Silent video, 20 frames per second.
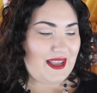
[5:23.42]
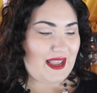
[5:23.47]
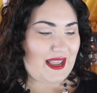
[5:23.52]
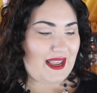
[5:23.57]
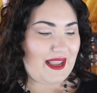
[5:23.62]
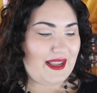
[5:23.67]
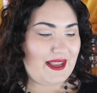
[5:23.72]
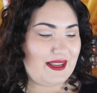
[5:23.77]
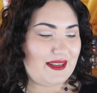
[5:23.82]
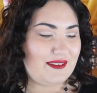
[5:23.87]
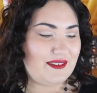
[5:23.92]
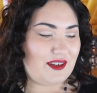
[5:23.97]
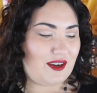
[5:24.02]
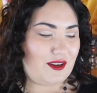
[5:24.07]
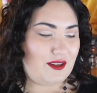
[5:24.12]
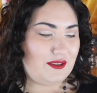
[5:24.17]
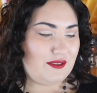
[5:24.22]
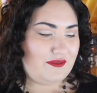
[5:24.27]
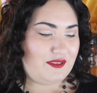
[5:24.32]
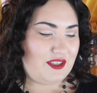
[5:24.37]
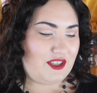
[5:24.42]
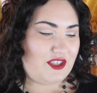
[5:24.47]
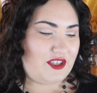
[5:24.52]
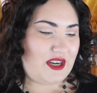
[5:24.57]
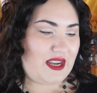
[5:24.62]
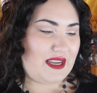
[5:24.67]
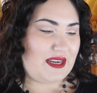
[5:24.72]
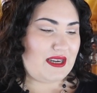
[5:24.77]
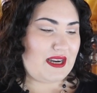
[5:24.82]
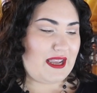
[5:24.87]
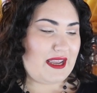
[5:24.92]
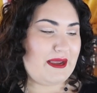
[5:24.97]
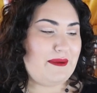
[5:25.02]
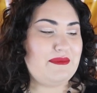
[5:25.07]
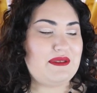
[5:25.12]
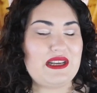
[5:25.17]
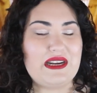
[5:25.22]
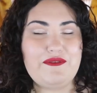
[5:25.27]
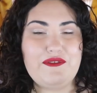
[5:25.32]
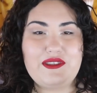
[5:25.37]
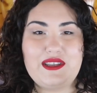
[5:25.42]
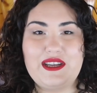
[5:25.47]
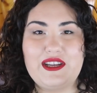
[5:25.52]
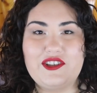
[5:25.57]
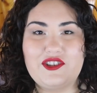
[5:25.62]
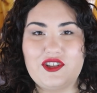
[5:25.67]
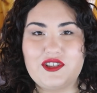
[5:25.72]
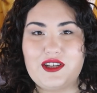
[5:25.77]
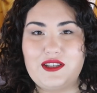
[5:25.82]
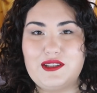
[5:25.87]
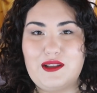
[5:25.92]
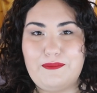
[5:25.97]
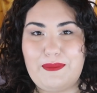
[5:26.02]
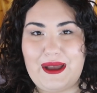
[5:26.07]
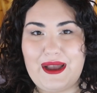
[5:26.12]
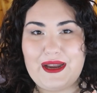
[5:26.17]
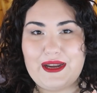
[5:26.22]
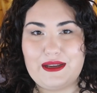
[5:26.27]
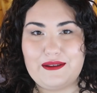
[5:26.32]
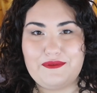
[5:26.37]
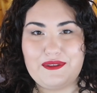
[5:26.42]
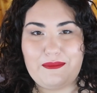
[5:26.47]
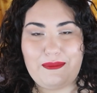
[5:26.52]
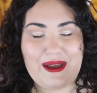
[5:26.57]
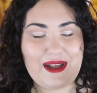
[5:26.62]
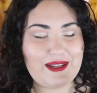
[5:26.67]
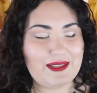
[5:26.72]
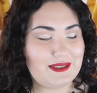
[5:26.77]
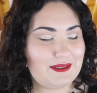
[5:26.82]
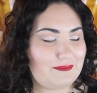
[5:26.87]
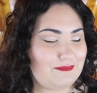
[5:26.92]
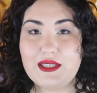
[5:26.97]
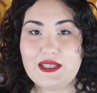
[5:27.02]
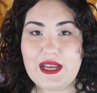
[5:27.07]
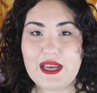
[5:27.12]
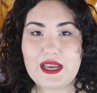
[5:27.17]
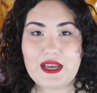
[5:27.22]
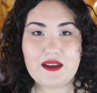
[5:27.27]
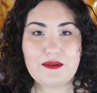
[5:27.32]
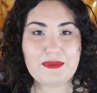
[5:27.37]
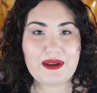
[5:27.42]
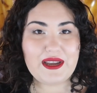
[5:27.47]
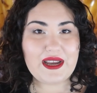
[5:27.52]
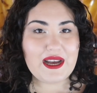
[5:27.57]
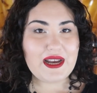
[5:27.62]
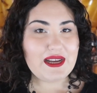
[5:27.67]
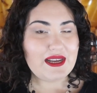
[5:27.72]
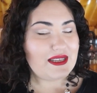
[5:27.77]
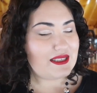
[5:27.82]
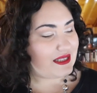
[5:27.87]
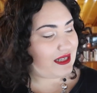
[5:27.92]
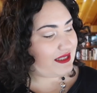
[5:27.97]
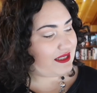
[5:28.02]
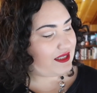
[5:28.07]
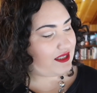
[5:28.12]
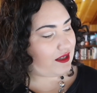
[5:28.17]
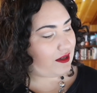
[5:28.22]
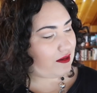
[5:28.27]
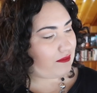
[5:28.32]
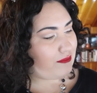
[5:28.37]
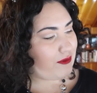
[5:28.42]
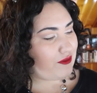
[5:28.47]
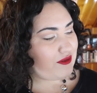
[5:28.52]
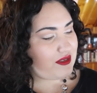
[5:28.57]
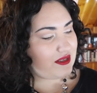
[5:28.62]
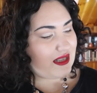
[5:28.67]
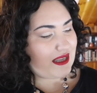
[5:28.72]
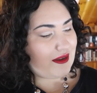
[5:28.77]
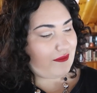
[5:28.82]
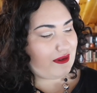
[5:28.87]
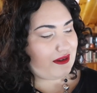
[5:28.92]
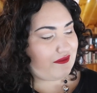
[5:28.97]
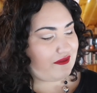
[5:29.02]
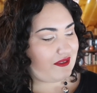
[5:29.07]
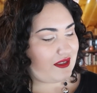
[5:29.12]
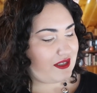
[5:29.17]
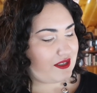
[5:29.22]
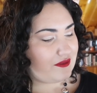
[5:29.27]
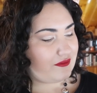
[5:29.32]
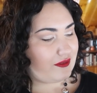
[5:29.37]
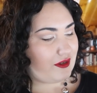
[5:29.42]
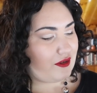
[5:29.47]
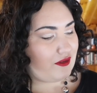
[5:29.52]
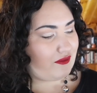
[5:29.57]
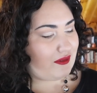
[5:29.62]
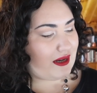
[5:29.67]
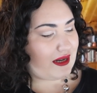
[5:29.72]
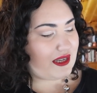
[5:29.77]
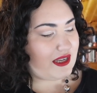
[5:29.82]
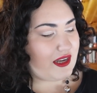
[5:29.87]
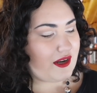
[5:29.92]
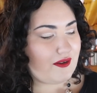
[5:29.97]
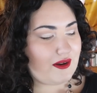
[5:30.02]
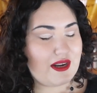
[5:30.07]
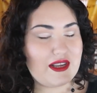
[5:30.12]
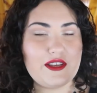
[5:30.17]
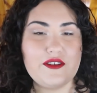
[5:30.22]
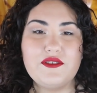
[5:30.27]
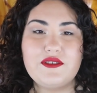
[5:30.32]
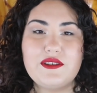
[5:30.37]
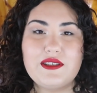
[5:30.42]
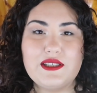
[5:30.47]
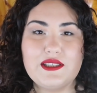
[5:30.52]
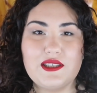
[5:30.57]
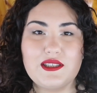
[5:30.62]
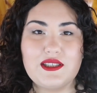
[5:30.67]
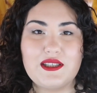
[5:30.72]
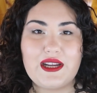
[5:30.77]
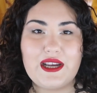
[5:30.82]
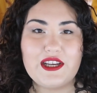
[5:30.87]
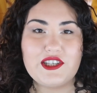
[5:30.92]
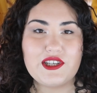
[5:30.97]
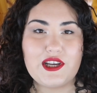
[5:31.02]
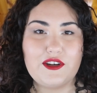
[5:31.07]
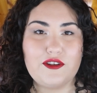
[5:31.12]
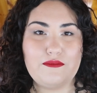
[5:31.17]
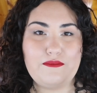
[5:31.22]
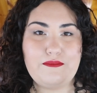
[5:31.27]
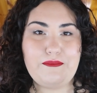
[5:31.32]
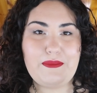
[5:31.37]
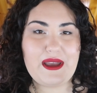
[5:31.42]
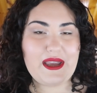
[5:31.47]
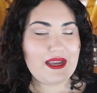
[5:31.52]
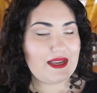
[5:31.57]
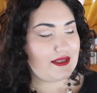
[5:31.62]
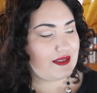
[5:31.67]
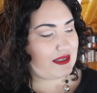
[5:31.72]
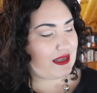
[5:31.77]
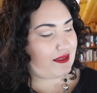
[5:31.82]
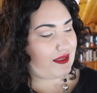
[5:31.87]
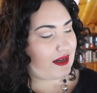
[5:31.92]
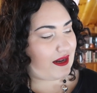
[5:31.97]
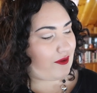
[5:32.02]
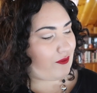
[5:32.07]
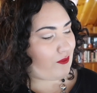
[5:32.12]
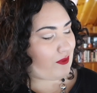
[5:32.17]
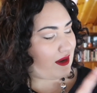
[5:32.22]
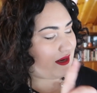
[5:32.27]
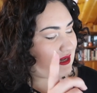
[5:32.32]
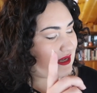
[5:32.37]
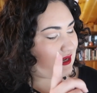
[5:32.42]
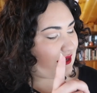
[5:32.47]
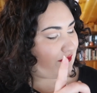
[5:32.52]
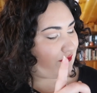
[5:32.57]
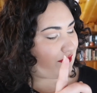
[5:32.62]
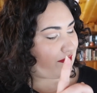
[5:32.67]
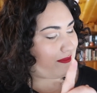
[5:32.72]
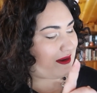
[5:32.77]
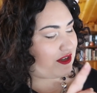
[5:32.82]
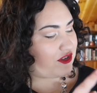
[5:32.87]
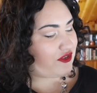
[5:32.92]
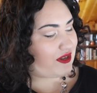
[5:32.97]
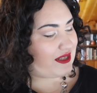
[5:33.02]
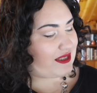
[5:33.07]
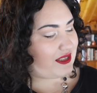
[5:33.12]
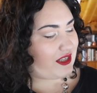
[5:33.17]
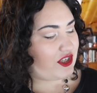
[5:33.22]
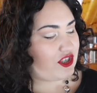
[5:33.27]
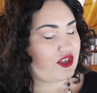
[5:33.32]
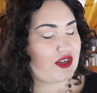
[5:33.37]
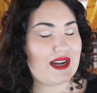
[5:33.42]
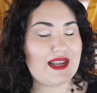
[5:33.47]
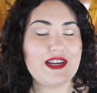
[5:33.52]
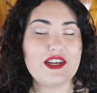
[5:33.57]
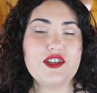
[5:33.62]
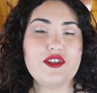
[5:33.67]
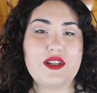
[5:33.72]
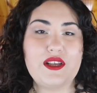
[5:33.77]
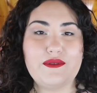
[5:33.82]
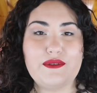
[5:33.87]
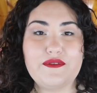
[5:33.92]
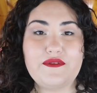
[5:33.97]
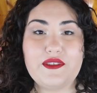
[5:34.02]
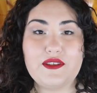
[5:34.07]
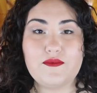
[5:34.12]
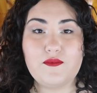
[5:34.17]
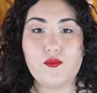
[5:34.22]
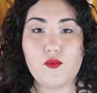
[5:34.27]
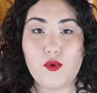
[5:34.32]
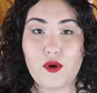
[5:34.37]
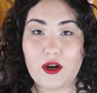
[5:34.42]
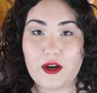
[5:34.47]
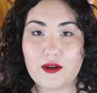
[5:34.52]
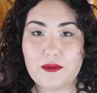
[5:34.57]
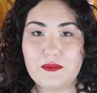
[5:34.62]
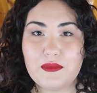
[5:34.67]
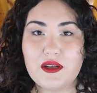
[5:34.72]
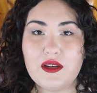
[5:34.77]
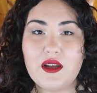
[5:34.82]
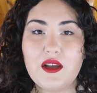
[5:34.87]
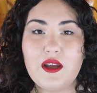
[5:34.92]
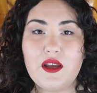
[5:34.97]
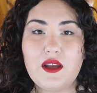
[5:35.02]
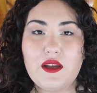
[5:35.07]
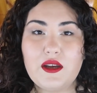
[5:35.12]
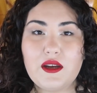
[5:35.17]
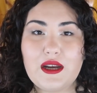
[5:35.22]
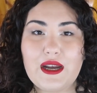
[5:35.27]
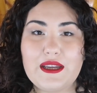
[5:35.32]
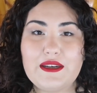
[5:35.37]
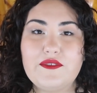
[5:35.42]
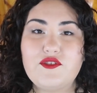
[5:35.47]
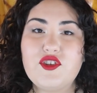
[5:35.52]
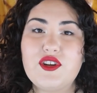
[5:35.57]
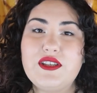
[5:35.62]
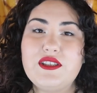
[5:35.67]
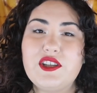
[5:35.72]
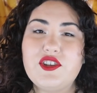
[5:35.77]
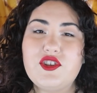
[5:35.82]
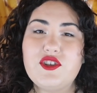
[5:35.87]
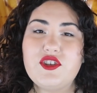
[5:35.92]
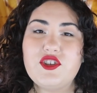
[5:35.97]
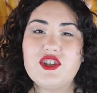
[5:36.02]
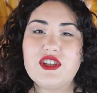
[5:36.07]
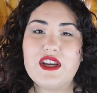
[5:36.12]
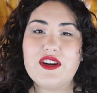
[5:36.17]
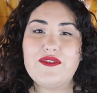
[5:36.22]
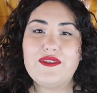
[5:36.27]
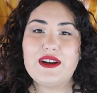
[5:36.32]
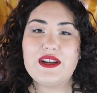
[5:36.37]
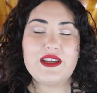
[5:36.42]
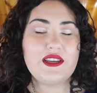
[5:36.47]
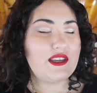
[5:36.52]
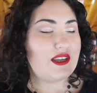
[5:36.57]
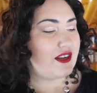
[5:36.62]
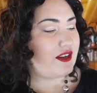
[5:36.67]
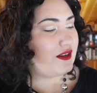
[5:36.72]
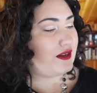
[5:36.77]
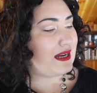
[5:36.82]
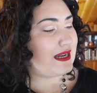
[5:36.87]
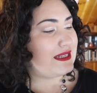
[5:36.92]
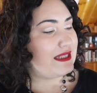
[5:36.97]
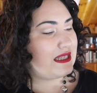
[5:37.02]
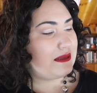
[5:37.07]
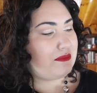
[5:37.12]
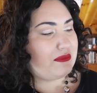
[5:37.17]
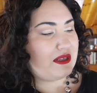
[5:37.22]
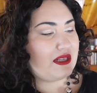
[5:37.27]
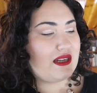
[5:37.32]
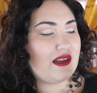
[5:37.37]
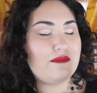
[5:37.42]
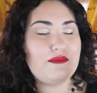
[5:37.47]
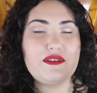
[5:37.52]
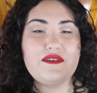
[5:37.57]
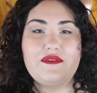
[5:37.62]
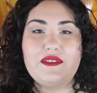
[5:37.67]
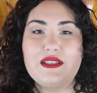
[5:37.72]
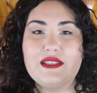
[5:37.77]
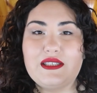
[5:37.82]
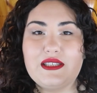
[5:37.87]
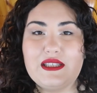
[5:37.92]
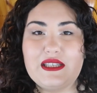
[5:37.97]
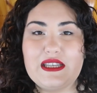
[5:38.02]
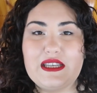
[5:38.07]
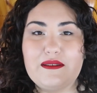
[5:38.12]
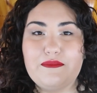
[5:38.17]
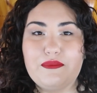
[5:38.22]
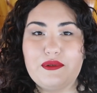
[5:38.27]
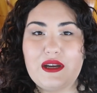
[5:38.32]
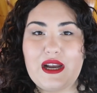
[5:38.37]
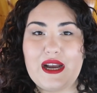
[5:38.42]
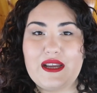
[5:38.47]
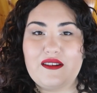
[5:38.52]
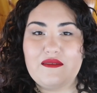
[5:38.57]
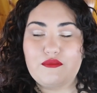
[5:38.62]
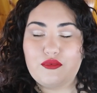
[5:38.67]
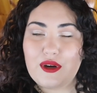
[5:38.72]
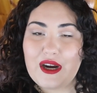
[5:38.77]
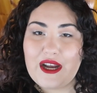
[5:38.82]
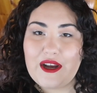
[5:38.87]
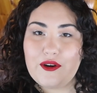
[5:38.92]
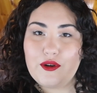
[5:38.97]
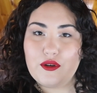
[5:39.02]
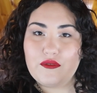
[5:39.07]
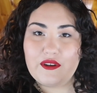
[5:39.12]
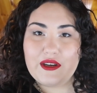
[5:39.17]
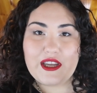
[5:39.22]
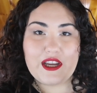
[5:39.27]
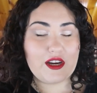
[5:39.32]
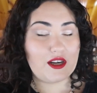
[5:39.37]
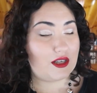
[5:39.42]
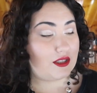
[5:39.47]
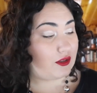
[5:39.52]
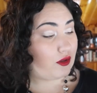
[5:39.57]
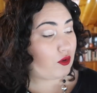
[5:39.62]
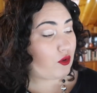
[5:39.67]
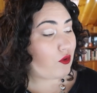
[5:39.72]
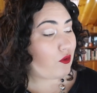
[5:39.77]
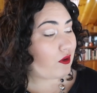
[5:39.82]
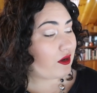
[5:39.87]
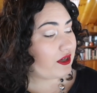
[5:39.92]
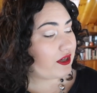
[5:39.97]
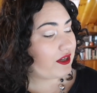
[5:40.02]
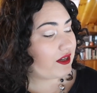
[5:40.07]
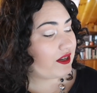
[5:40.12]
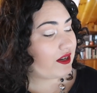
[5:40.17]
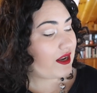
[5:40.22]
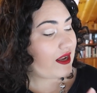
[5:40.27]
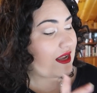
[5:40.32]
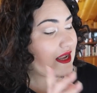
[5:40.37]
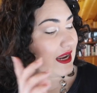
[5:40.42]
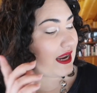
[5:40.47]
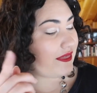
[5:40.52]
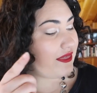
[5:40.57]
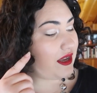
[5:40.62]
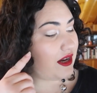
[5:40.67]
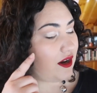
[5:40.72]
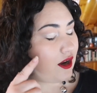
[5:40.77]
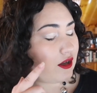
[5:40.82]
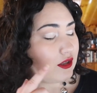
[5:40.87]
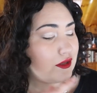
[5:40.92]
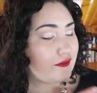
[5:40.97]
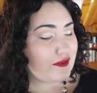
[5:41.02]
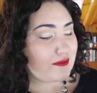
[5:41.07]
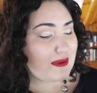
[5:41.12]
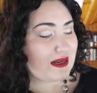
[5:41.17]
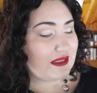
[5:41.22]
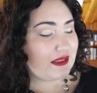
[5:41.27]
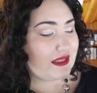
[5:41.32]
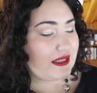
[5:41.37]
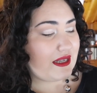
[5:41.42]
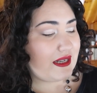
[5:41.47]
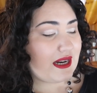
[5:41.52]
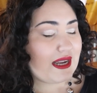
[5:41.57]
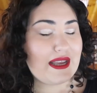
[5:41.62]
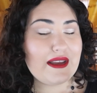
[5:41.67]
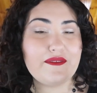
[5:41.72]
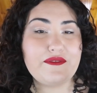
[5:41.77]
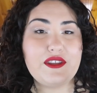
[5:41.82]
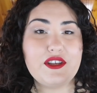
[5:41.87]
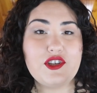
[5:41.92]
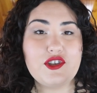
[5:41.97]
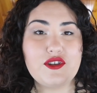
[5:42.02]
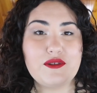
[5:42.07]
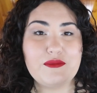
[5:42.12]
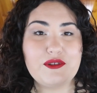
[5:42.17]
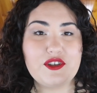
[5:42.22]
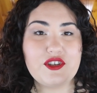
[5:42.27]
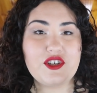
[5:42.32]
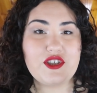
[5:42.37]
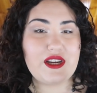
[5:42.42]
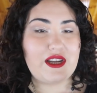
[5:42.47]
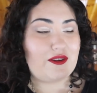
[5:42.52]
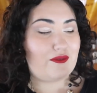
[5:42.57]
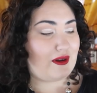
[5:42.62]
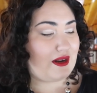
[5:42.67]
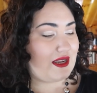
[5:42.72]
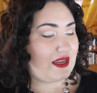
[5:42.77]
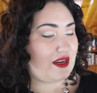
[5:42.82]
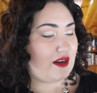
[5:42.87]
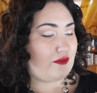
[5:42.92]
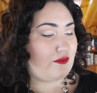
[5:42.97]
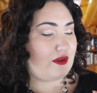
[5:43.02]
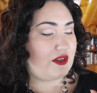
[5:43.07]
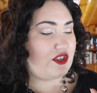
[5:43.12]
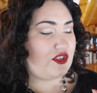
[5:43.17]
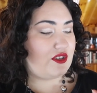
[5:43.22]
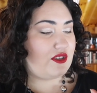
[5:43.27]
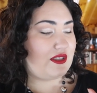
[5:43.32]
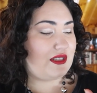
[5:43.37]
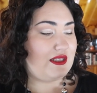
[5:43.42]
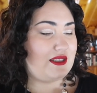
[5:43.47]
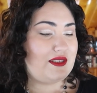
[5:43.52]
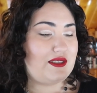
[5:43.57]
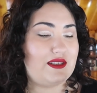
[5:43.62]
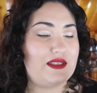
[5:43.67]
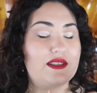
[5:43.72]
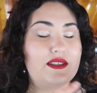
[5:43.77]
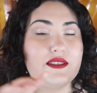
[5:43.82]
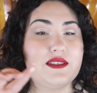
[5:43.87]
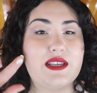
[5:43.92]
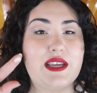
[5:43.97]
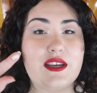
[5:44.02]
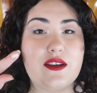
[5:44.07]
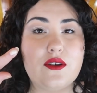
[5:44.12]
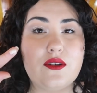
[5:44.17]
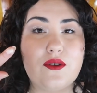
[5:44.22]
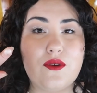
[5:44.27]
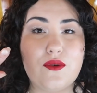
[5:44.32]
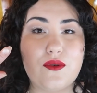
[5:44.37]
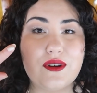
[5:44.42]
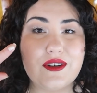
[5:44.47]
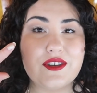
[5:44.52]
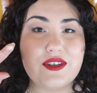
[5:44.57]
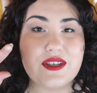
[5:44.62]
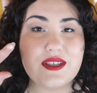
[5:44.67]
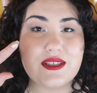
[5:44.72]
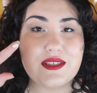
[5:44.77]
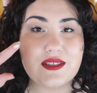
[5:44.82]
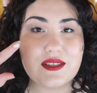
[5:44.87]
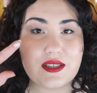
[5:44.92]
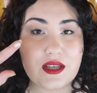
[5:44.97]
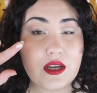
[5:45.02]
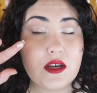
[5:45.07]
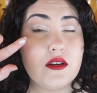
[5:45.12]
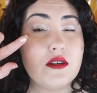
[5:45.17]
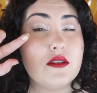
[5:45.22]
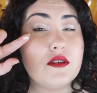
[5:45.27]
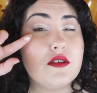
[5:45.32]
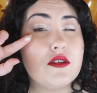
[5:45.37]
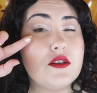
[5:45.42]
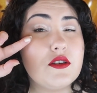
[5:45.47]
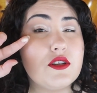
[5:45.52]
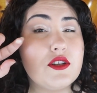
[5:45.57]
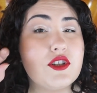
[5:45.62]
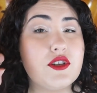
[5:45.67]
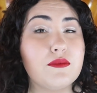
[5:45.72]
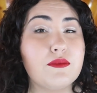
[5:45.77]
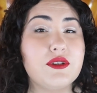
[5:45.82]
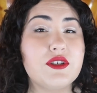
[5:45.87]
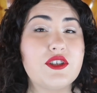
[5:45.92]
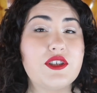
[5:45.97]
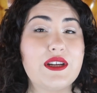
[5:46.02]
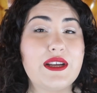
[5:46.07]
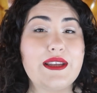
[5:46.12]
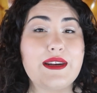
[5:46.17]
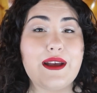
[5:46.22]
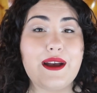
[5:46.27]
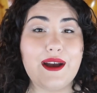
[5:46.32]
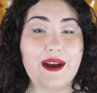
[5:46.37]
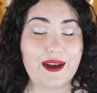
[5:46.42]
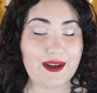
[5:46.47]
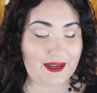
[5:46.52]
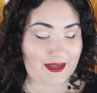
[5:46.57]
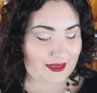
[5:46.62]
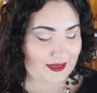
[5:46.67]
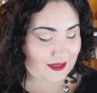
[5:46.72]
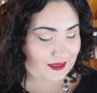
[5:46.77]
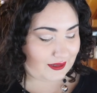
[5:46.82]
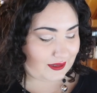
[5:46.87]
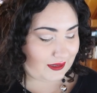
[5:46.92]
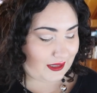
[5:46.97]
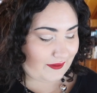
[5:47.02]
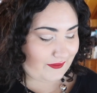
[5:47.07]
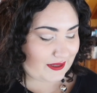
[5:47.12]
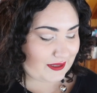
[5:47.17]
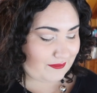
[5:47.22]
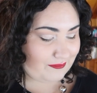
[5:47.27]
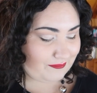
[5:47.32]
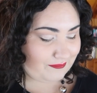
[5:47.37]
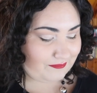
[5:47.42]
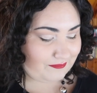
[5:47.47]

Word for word: And all of the shade names and everything is just on the back of the palette. Today on my eyes, I stuck mostly with this row right here. I used this as an eyeshadow base and then I went in with my transition actually with this warm kind of transition shade right here. I deepened it up with this deep kind of brown over here in the corner. And then all over my lid, I have this shimmer shade right here, which this is a gorgeous Gorgeous shimmer shade. I love it.